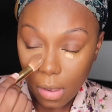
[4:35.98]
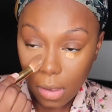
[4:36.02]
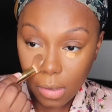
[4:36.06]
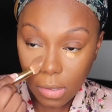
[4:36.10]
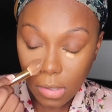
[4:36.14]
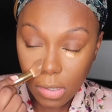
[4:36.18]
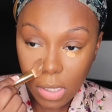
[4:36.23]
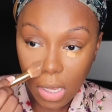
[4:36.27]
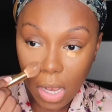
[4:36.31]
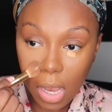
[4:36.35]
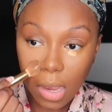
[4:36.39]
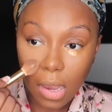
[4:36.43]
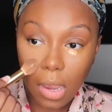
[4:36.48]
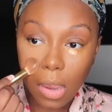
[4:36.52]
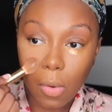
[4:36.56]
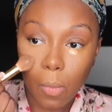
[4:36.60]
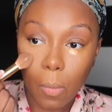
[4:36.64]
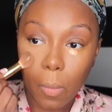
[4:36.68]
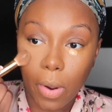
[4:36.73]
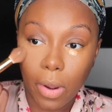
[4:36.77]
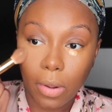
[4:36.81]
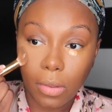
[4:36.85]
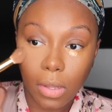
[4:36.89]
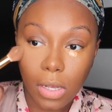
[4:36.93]
It's like it
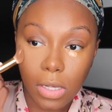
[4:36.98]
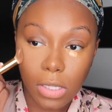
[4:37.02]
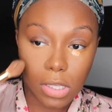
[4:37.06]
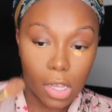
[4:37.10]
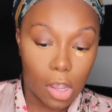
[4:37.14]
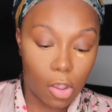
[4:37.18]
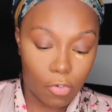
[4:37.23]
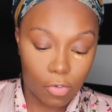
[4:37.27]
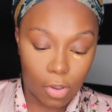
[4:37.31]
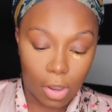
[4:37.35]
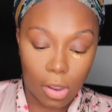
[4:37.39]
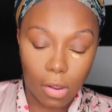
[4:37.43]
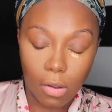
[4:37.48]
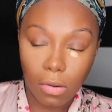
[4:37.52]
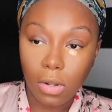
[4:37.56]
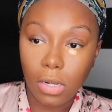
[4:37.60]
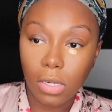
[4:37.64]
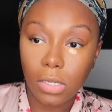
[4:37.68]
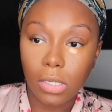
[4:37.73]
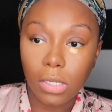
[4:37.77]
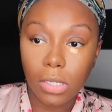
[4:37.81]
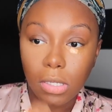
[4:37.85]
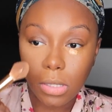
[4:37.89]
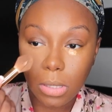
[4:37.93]
breaks itself out
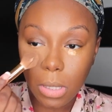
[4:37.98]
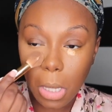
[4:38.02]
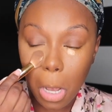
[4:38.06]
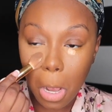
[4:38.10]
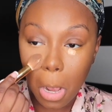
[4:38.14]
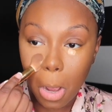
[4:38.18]
because